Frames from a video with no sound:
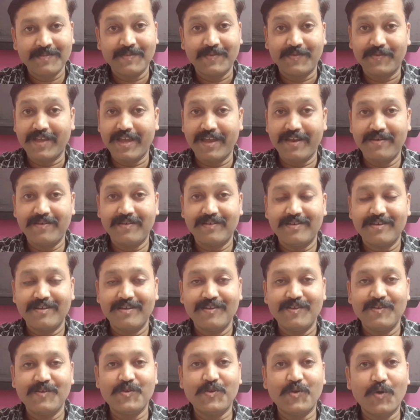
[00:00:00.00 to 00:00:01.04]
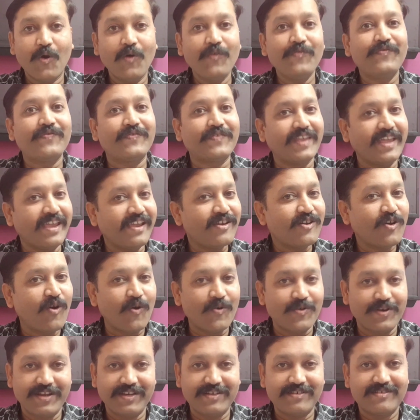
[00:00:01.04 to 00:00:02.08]
Then don't think
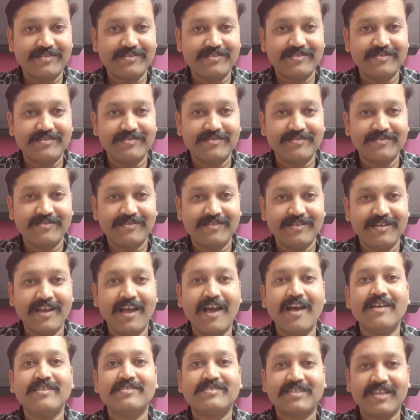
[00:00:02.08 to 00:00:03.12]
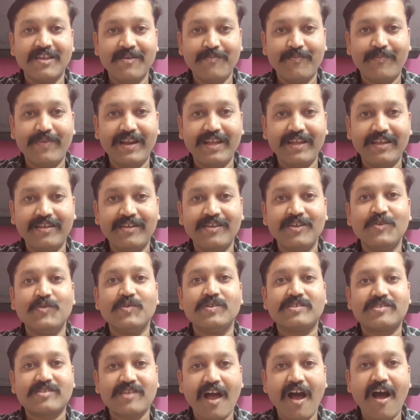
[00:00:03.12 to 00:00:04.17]
on it. Simply
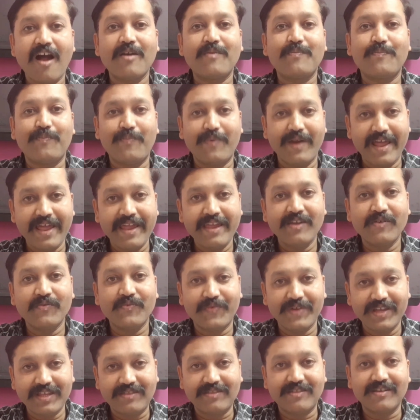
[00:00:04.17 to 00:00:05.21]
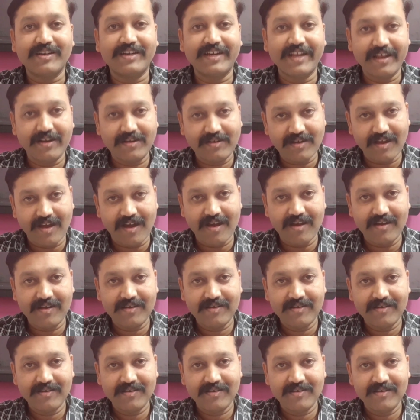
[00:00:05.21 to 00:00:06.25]
start playing with the data
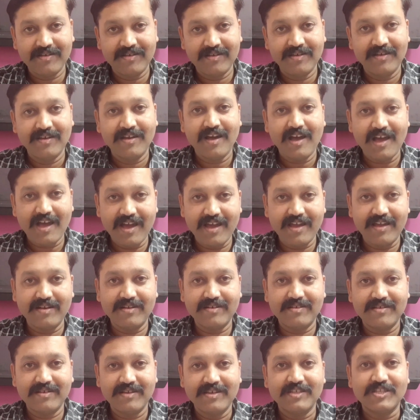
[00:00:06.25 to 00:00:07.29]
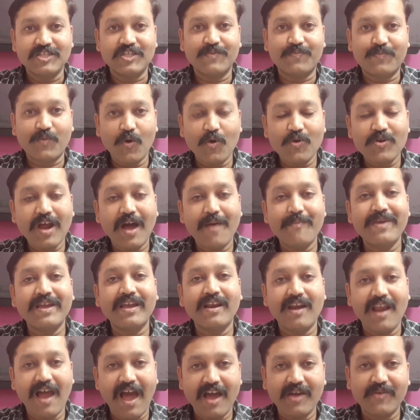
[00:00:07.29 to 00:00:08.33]
and the programming
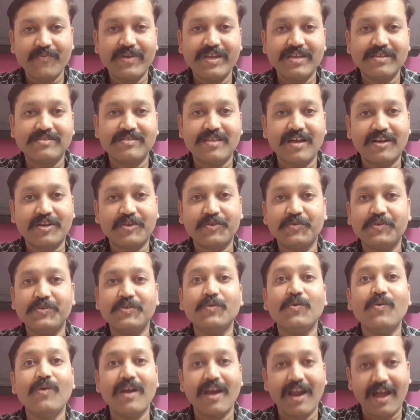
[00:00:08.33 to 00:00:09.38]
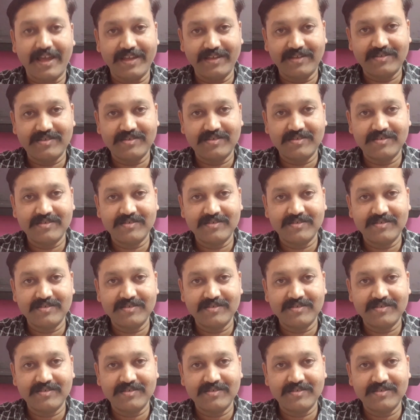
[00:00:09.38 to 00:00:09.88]
language that you like,